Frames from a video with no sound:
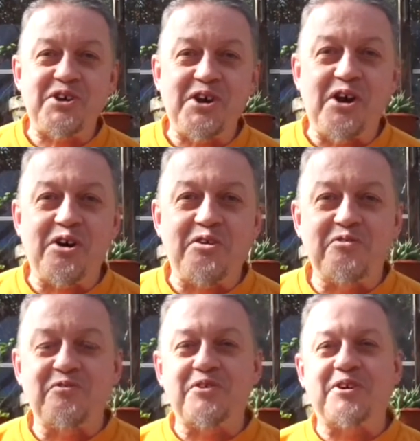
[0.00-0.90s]
of
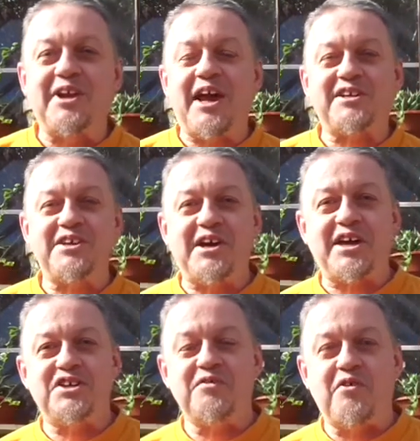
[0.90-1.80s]
collecting
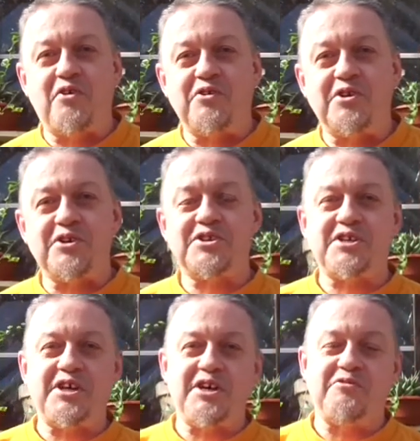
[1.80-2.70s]
Echeverias
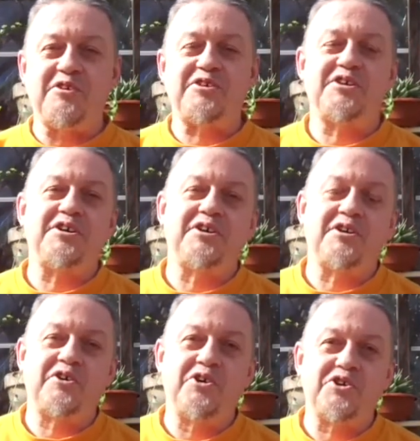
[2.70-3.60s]
here at
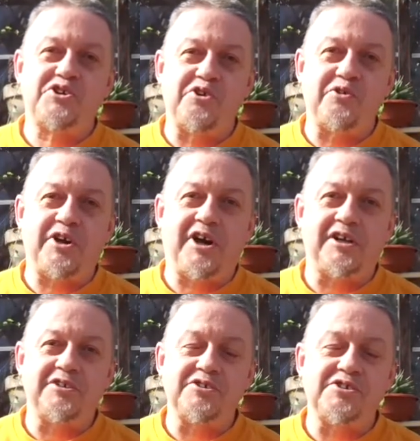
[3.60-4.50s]
Kirkstone
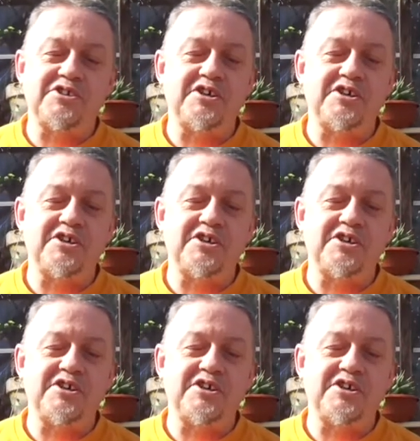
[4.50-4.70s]
Gardens.